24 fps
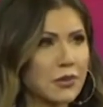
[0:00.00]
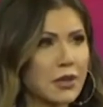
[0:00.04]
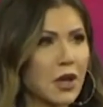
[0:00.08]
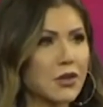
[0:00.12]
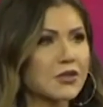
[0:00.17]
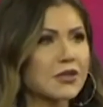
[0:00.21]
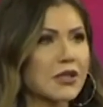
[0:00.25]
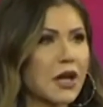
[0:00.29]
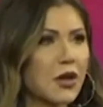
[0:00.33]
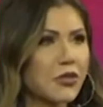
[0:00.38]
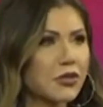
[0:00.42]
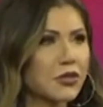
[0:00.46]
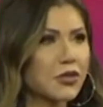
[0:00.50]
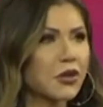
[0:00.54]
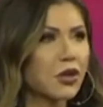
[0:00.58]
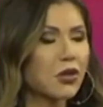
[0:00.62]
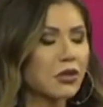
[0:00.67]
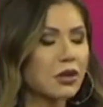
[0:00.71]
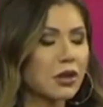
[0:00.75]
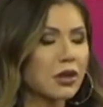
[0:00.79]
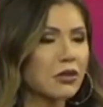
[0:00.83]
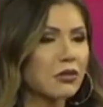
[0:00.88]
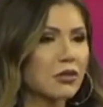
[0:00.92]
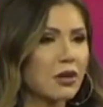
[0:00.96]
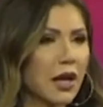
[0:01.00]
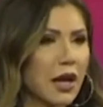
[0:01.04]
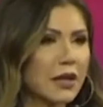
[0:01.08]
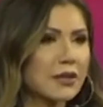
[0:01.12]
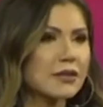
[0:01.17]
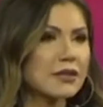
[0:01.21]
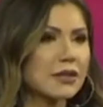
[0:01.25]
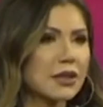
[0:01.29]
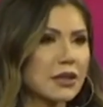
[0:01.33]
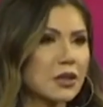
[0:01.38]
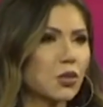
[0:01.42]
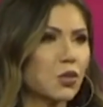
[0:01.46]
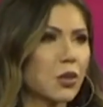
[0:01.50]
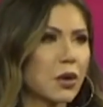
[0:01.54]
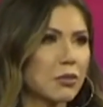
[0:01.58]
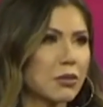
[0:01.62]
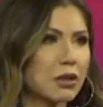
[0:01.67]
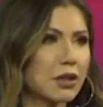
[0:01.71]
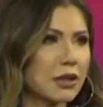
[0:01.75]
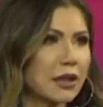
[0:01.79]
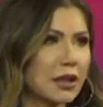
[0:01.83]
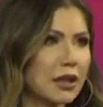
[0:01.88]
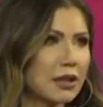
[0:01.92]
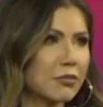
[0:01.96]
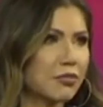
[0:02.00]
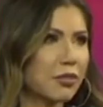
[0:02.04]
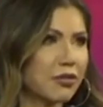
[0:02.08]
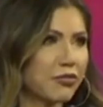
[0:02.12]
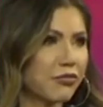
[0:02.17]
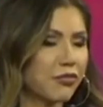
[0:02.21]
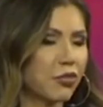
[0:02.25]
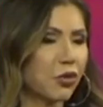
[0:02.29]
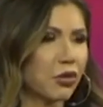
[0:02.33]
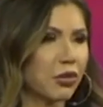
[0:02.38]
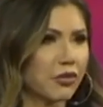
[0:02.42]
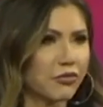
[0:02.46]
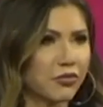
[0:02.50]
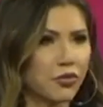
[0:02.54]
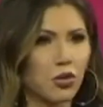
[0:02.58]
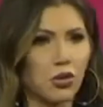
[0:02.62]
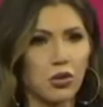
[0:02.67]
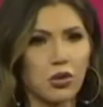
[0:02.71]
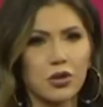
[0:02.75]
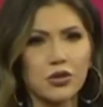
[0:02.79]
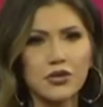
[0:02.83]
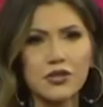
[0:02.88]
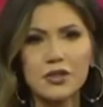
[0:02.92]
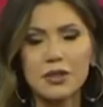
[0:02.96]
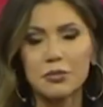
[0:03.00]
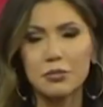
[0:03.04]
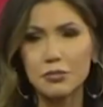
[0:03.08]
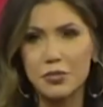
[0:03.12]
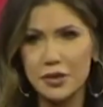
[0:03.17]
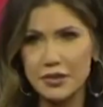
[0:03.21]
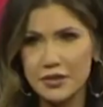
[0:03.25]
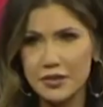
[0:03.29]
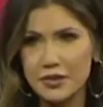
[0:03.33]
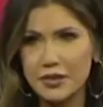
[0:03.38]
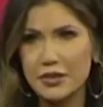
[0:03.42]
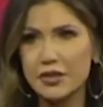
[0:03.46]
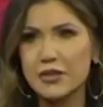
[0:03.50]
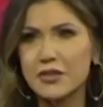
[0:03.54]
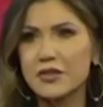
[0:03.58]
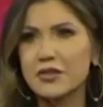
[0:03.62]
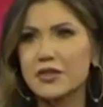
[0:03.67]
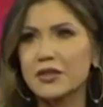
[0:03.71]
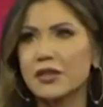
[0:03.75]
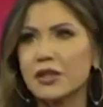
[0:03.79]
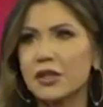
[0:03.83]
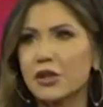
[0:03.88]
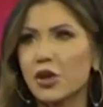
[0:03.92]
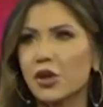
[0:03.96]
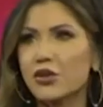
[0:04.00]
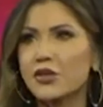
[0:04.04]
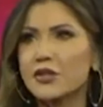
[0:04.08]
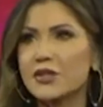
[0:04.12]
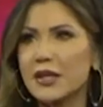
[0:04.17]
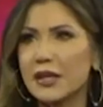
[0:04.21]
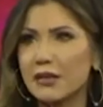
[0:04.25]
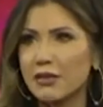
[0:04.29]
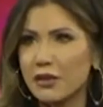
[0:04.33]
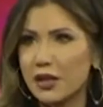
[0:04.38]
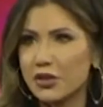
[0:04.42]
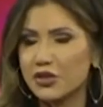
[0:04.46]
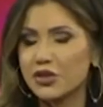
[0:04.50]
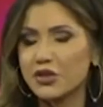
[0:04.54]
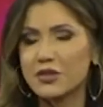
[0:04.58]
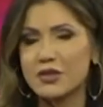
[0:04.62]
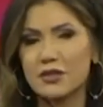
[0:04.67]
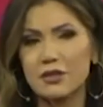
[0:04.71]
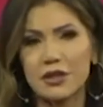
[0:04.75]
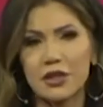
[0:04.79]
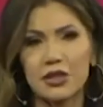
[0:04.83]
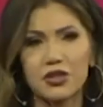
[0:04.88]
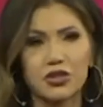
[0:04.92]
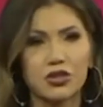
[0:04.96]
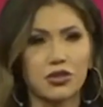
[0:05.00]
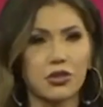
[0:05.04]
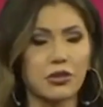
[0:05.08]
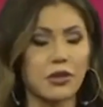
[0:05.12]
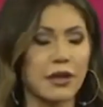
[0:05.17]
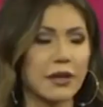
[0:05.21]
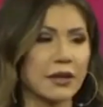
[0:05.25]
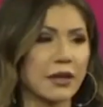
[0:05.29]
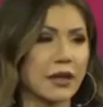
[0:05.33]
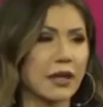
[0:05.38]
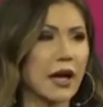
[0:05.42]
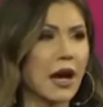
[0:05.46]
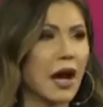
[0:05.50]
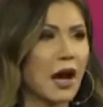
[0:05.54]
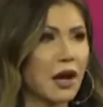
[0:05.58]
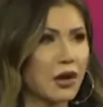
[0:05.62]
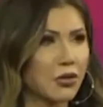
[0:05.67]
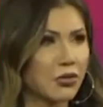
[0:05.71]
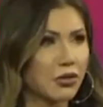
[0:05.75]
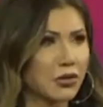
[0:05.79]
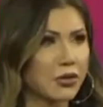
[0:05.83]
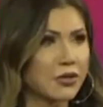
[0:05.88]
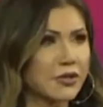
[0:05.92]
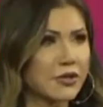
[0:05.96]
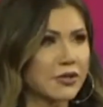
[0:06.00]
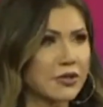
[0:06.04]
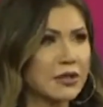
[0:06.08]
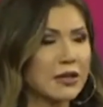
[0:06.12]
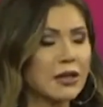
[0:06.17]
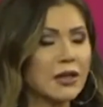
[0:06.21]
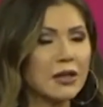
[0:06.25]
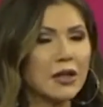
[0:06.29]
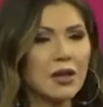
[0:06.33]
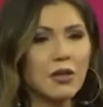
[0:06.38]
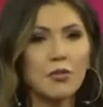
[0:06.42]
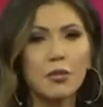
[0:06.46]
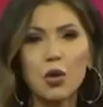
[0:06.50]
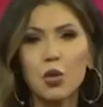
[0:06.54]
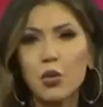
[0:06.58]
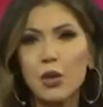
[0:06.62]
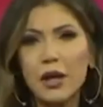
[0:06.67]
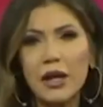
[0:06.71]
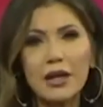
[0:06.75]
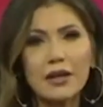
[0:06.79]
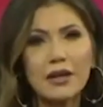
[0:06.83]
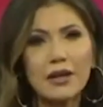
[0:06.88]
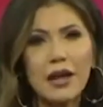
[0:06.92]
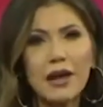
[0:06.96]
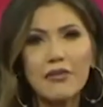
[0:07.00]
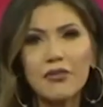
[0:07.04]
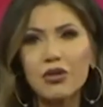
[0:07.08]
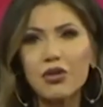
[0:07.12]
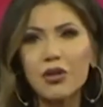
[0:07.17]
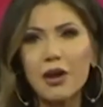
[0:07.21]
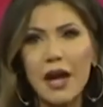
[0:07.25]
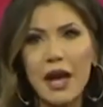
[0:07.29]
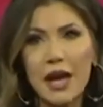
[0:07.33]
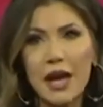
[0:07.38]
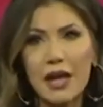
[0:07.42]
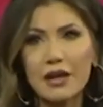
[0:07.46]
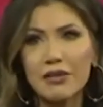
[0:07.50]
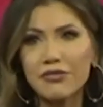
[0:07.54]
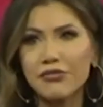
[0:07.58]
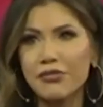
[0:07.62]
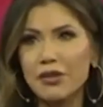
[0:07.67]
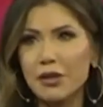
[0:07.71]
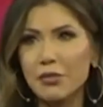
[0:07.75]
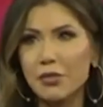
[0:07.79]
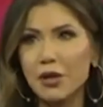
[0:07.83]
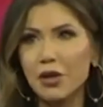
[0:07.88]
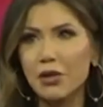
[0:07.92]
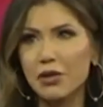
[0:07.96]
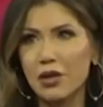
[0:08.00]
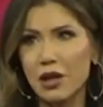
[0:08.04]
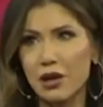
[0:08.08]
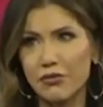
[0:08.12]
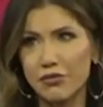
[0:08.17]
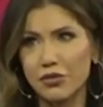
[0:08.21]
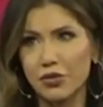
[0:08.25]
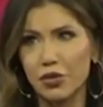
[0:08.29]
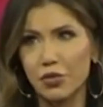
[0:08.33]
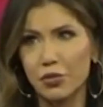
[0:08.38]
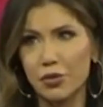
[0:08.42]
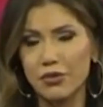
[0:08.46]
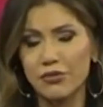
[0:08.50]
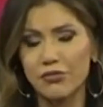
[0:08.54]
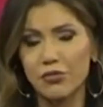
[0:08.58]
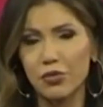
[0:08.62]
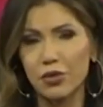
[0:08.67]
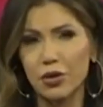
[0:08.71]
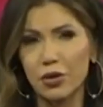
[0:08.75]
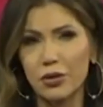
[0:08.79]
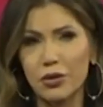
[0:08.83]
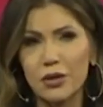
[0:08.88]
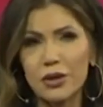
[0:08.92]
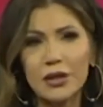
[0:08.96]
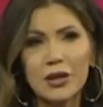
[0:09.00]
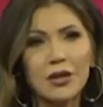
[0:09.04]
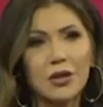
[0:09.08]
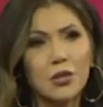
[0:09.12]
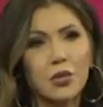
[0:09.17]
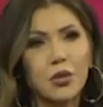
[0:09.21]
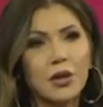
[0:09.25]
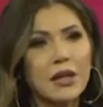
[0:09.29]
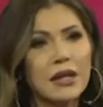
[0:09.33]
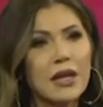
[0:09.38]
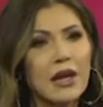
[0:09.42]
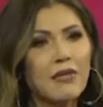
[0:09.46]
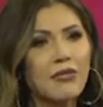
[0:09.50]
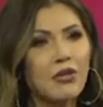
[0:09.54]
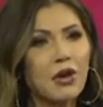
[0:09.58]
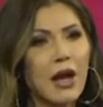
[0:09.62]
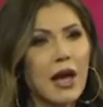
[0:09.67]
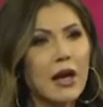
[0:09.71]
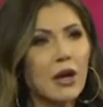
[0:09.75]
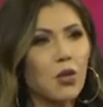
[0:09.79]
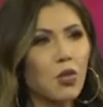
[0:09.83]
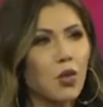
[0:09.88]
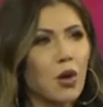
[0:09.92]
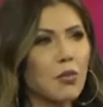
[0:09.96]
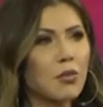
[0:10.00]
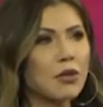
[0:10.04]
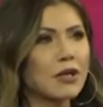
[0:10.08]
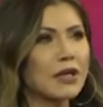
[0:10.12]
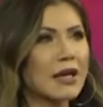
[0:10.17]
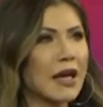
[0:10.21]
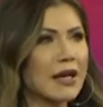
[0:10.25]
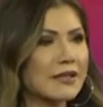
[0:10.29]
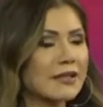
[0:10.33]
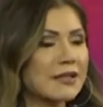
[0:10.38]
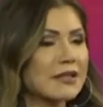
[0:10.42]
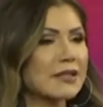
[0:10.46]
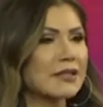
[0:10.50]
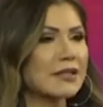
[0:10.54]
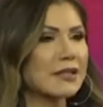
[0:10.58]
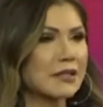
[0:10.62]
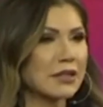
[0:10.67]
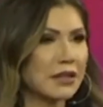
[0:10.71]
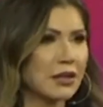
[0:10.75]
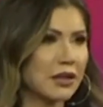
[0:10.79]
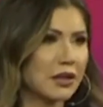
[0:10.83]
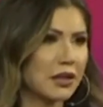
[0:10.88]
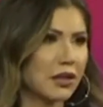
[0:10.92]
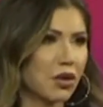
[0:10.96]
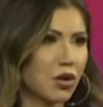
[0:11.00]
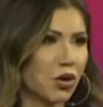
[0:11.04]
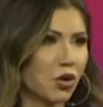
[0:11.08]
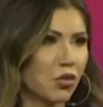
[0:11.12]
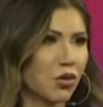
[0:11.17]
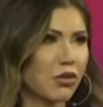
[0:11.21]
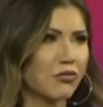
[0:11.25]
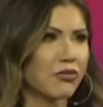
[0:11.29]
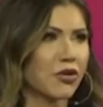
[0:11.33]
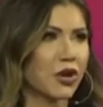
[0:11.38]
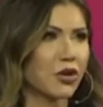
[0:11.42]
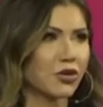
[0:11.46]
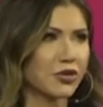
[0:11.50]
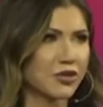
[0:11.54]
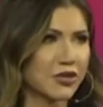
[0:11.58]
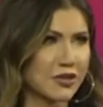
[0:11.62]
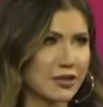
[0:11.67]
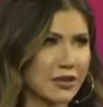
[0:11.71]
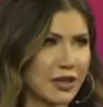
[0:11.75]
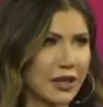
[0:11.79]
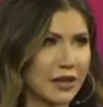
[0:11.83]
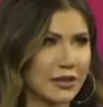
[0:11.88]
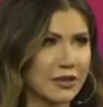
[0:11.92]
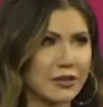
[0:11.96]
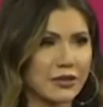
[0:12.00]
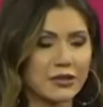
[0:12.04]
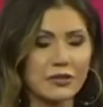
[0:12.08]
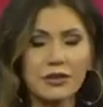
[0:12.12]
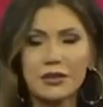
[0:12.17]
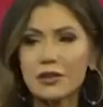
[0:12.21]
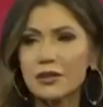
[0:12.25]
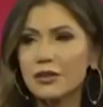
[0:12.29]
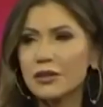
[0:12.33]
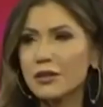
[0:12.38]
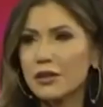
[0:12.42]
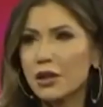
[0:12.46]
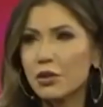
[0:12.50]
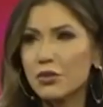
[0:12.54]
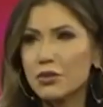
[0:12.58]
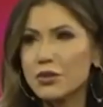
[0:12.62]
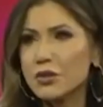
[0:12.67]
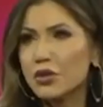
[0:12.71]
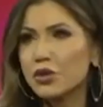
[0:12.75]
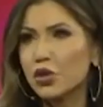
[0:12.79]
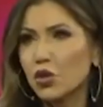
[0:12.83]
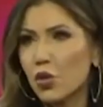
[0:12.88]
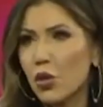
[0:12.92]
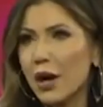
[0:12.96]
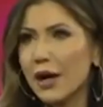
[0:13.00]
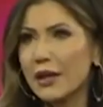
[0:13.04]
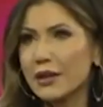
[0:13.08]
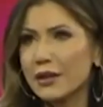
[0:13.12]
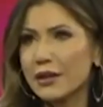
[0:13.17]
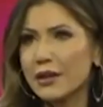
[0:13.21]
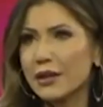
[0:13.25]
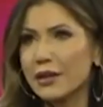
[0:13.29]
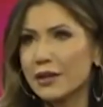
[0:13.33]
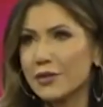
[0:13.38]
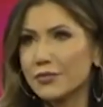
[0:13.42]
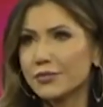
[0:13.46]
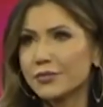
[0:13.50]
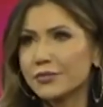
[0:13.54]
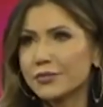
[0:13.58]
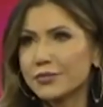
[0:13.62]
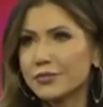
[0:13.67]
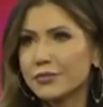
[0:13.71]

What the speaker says: Now, South Dakota had seen women lead before, of course, in business and in our state legislature and in Congress, but we had never had a female governor before. We'd never had a woman as the CEO of our state. It was a new idea.